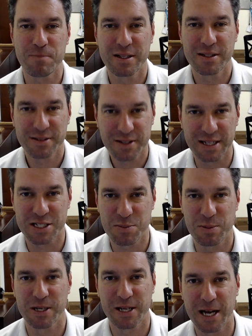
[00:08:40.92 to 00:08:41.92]
thanks be
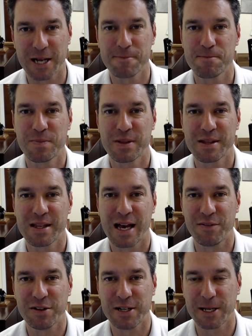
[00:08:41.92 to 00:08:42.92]
to God. Have
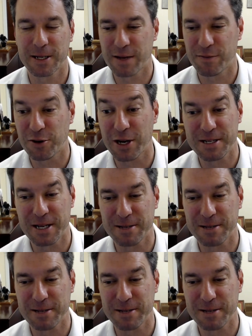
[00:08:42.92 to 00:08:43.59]
a, have a great day.